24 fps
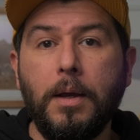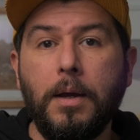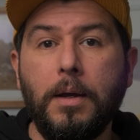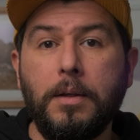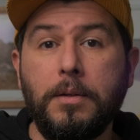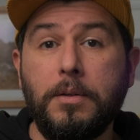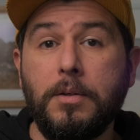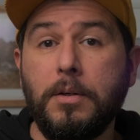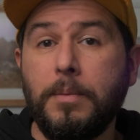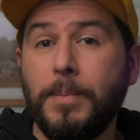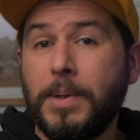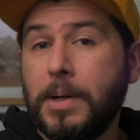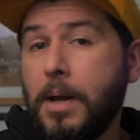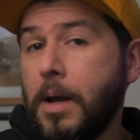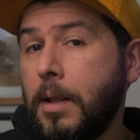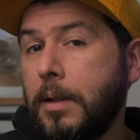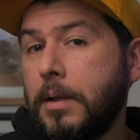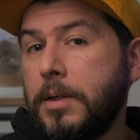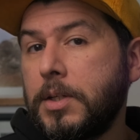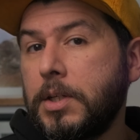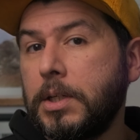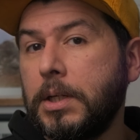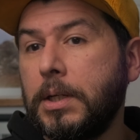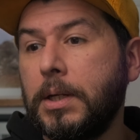
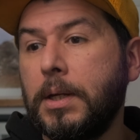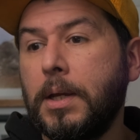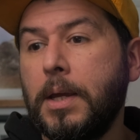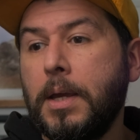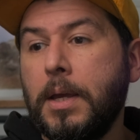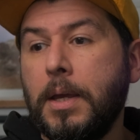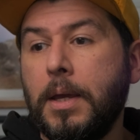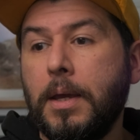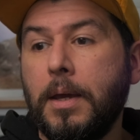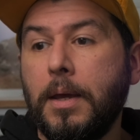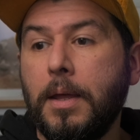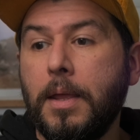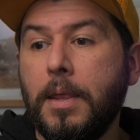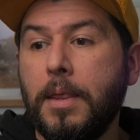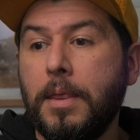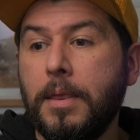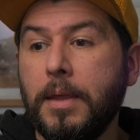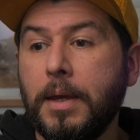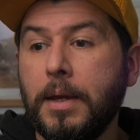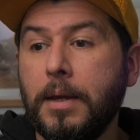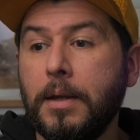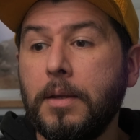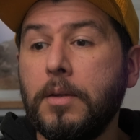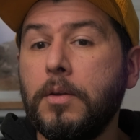terminology,
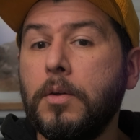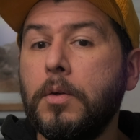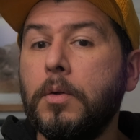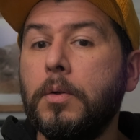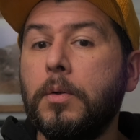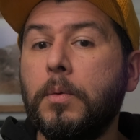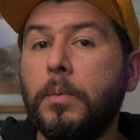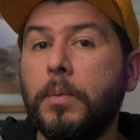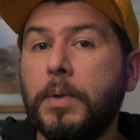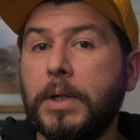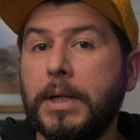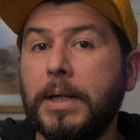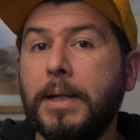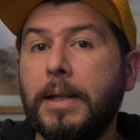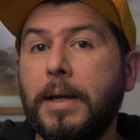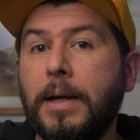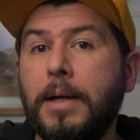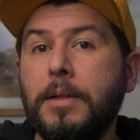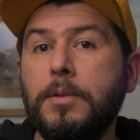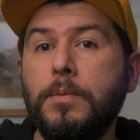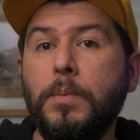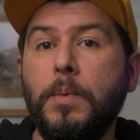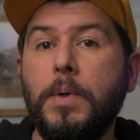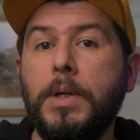then you'll
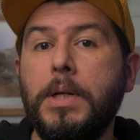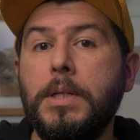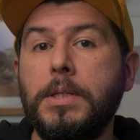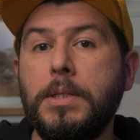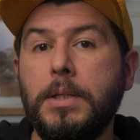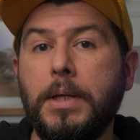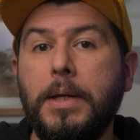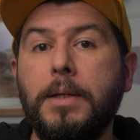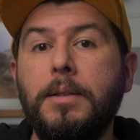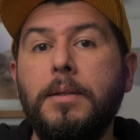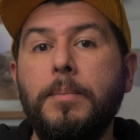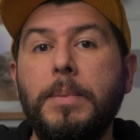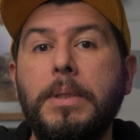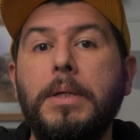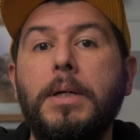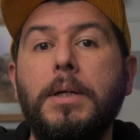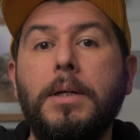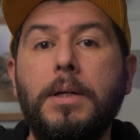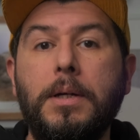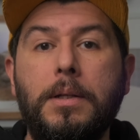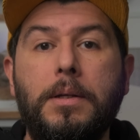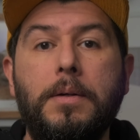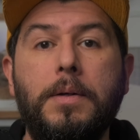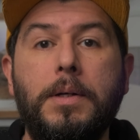realize what it's like to be a
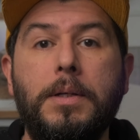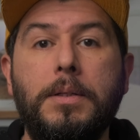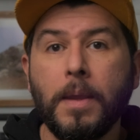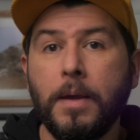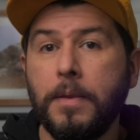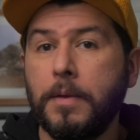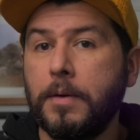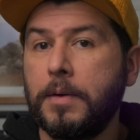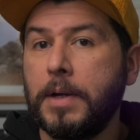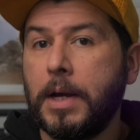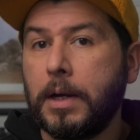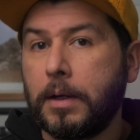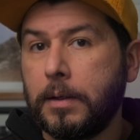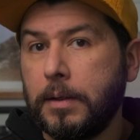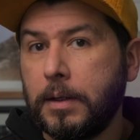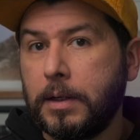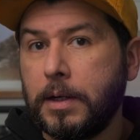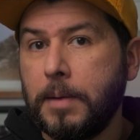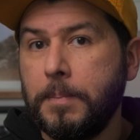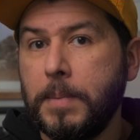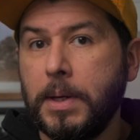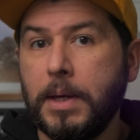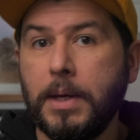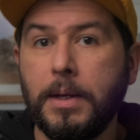colorist. They're not gonna
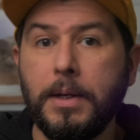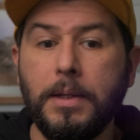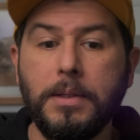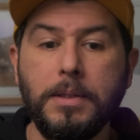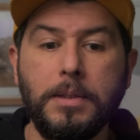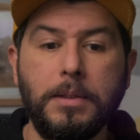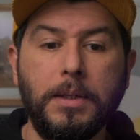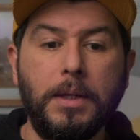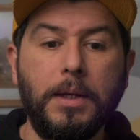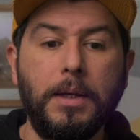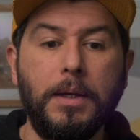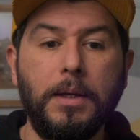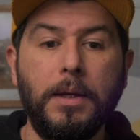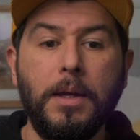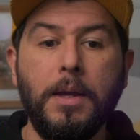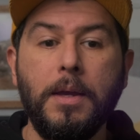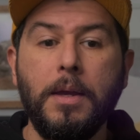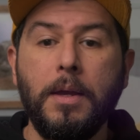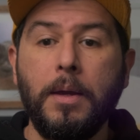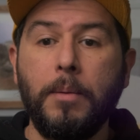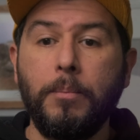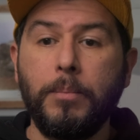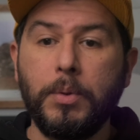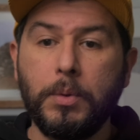come in and say,
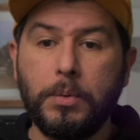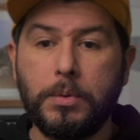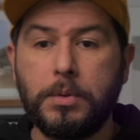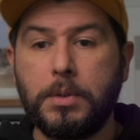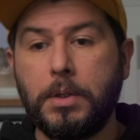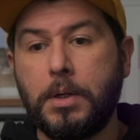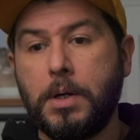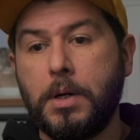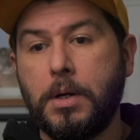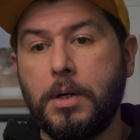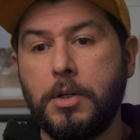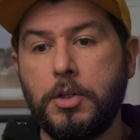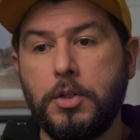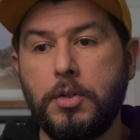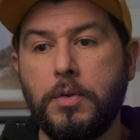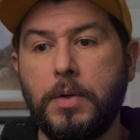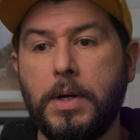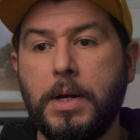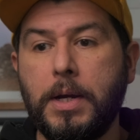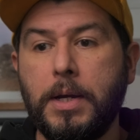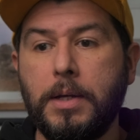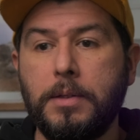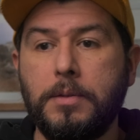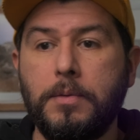boost the
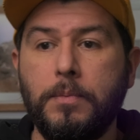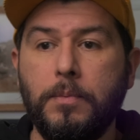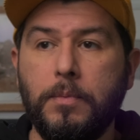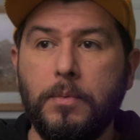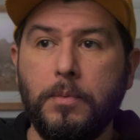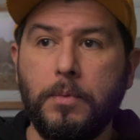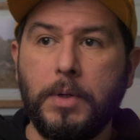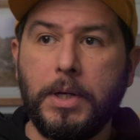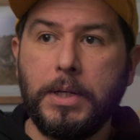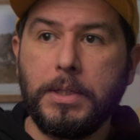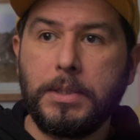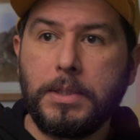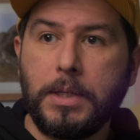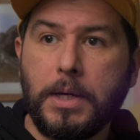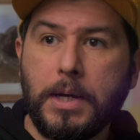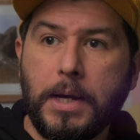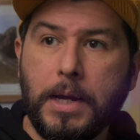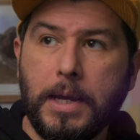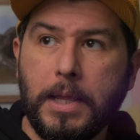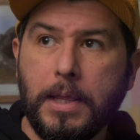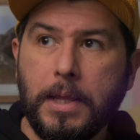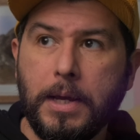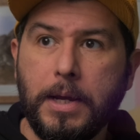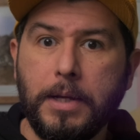contrast, raise the
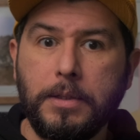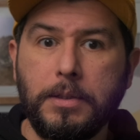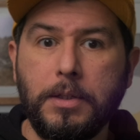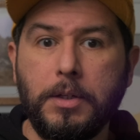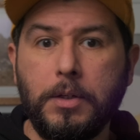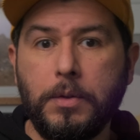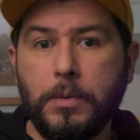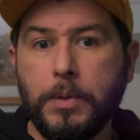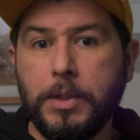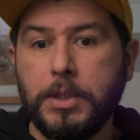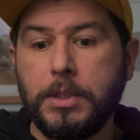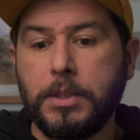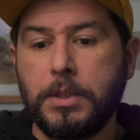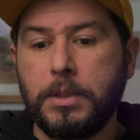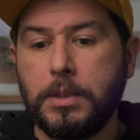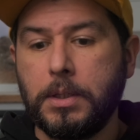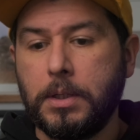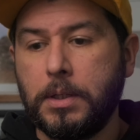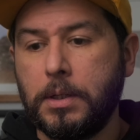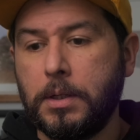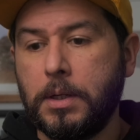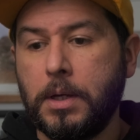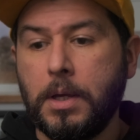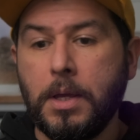highlights, increase
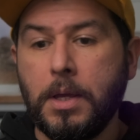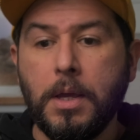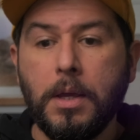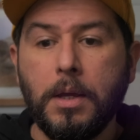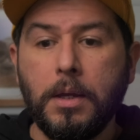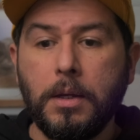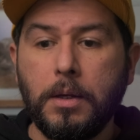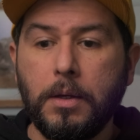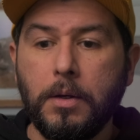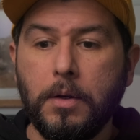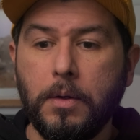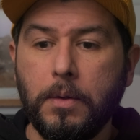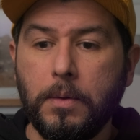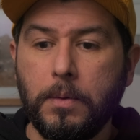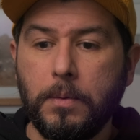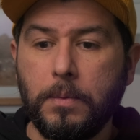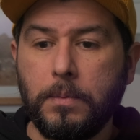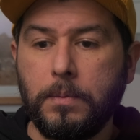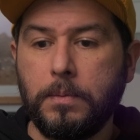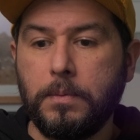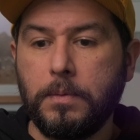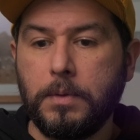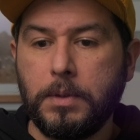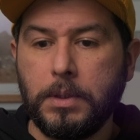the, you
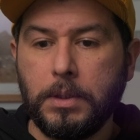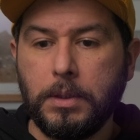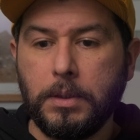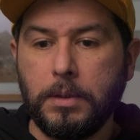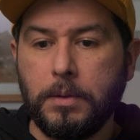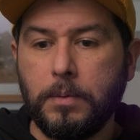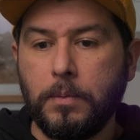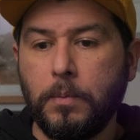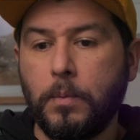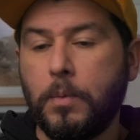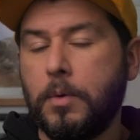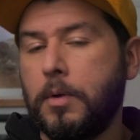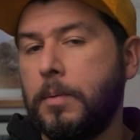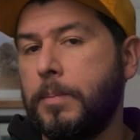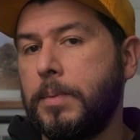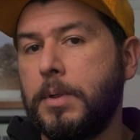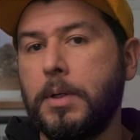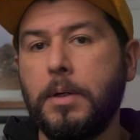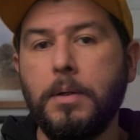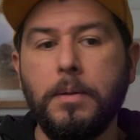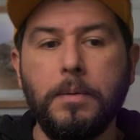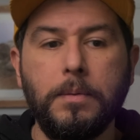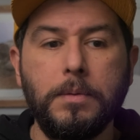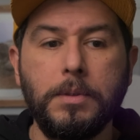know, the warm
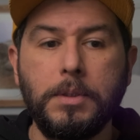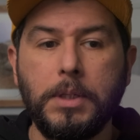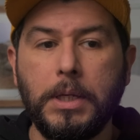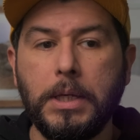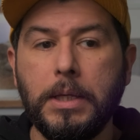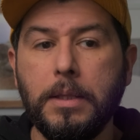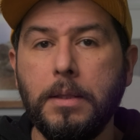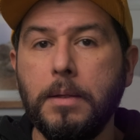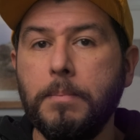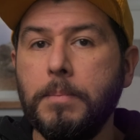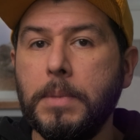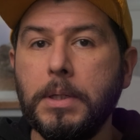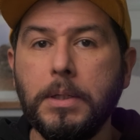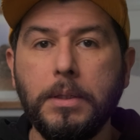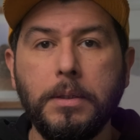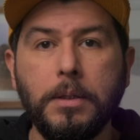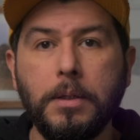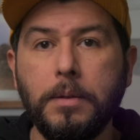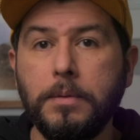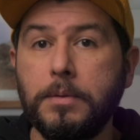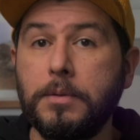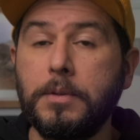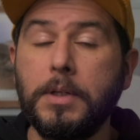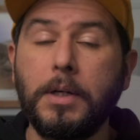tones in the
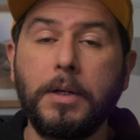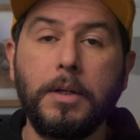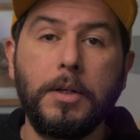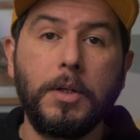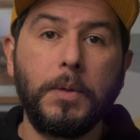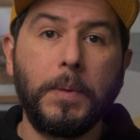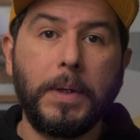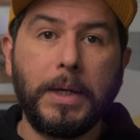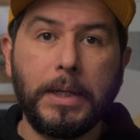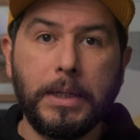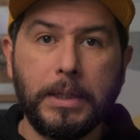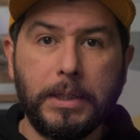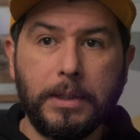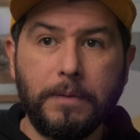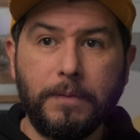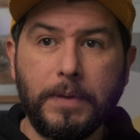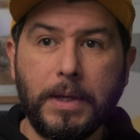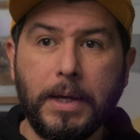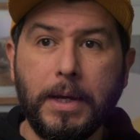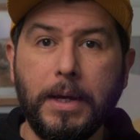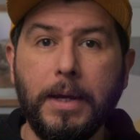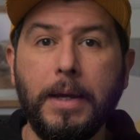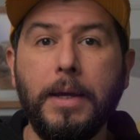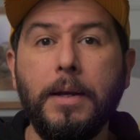mid-tones. They're not gonna do any of
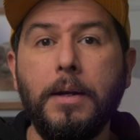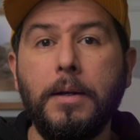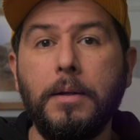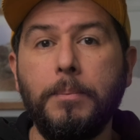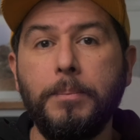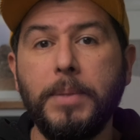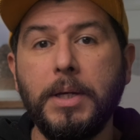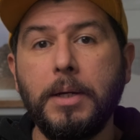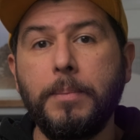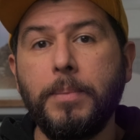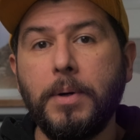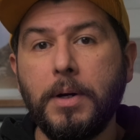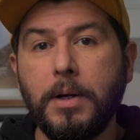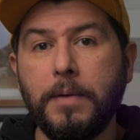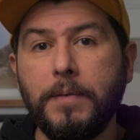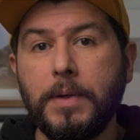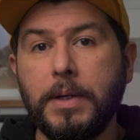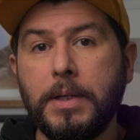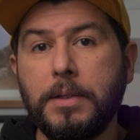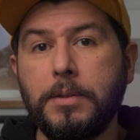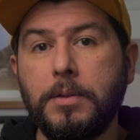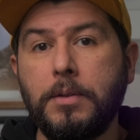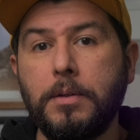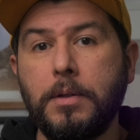that. And a big part of
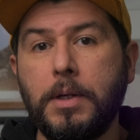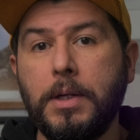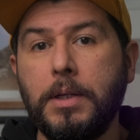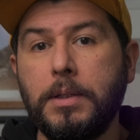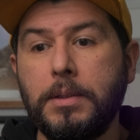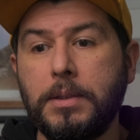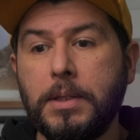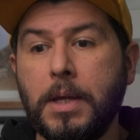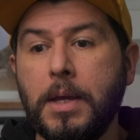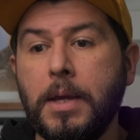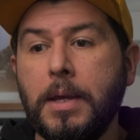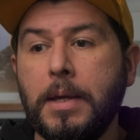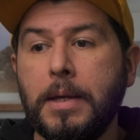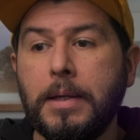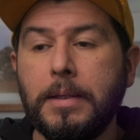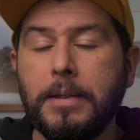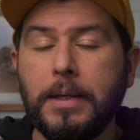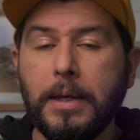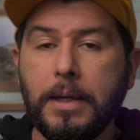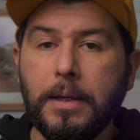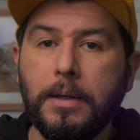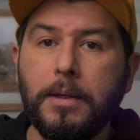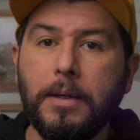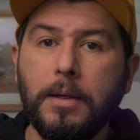it is
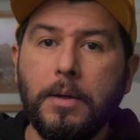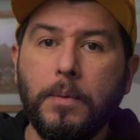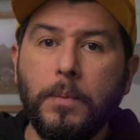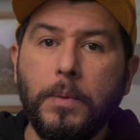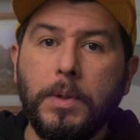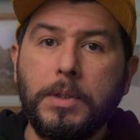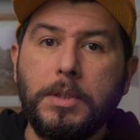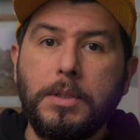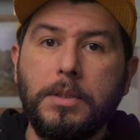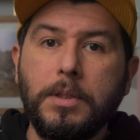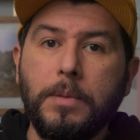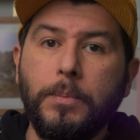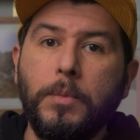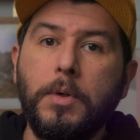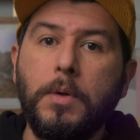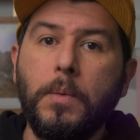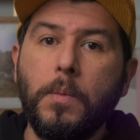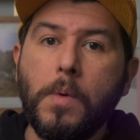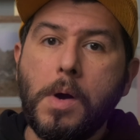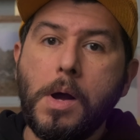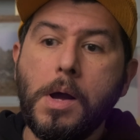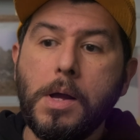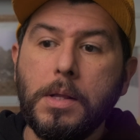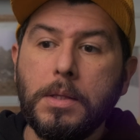taking what
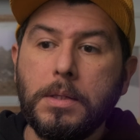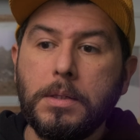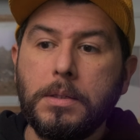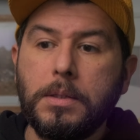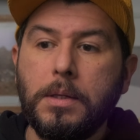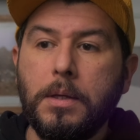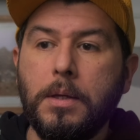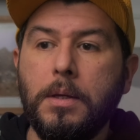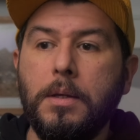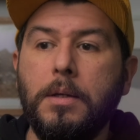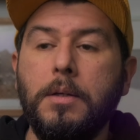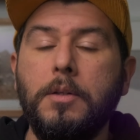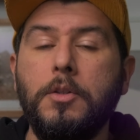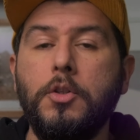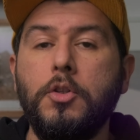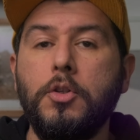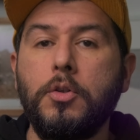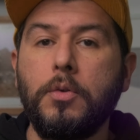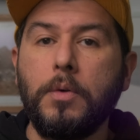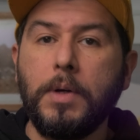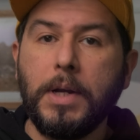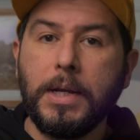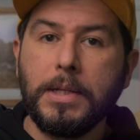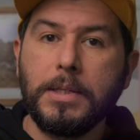someone wants,
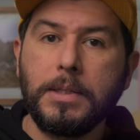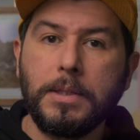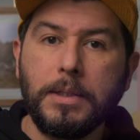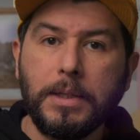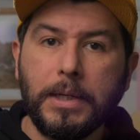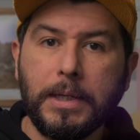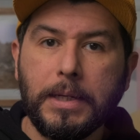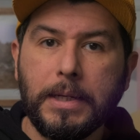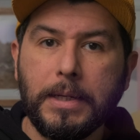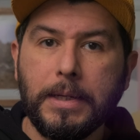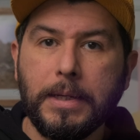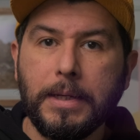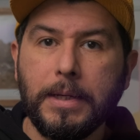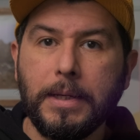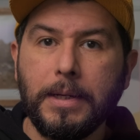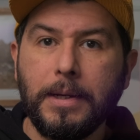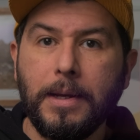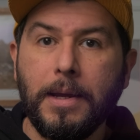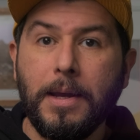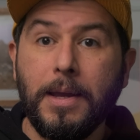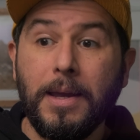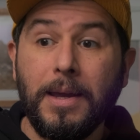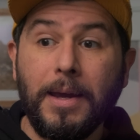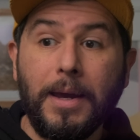translating it,
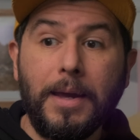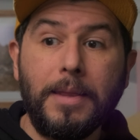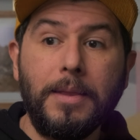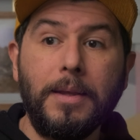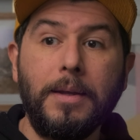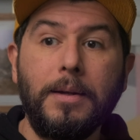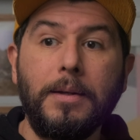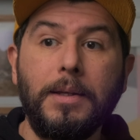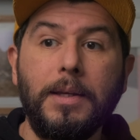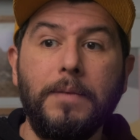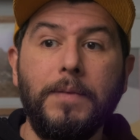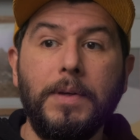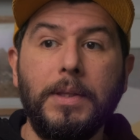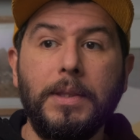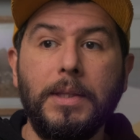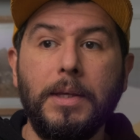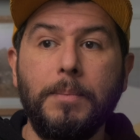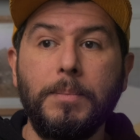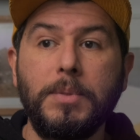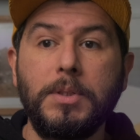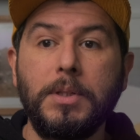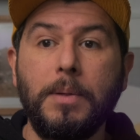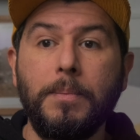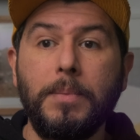and then giving
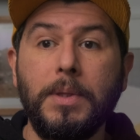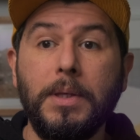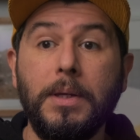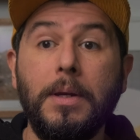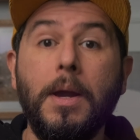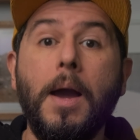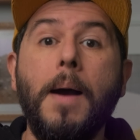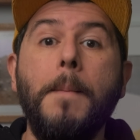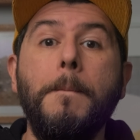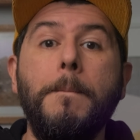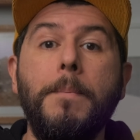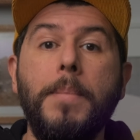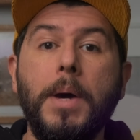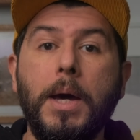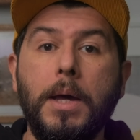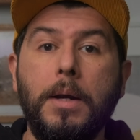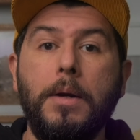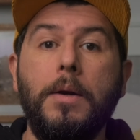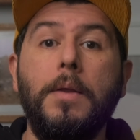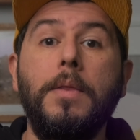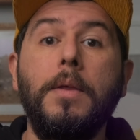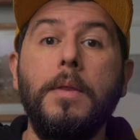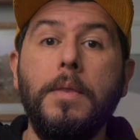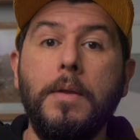them something
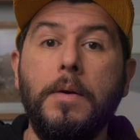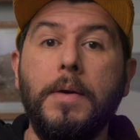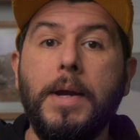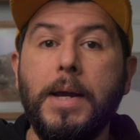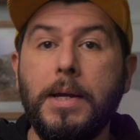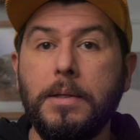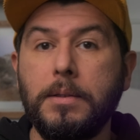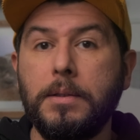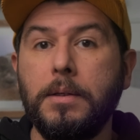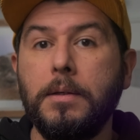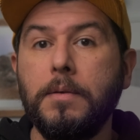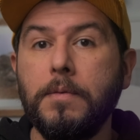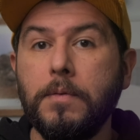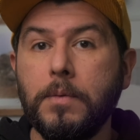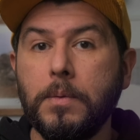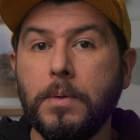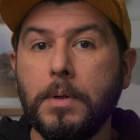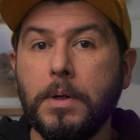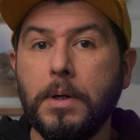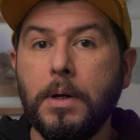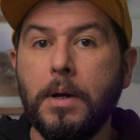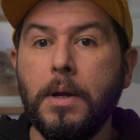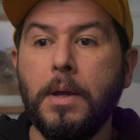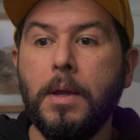better than they're asking
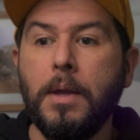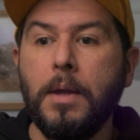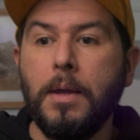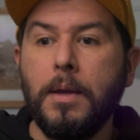for.